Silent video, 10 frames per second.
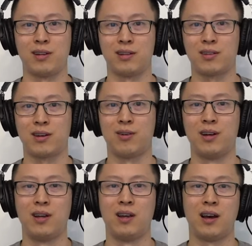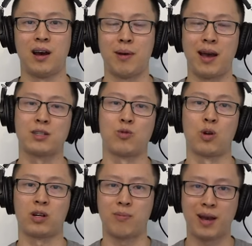So um, as the
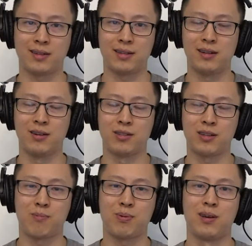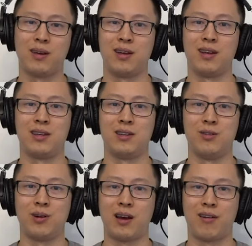work capacity goes up, you
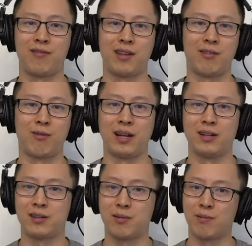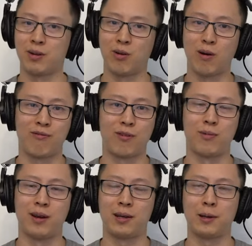have that range go up from
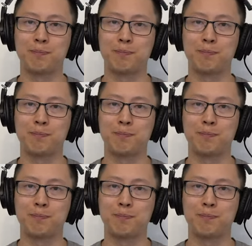like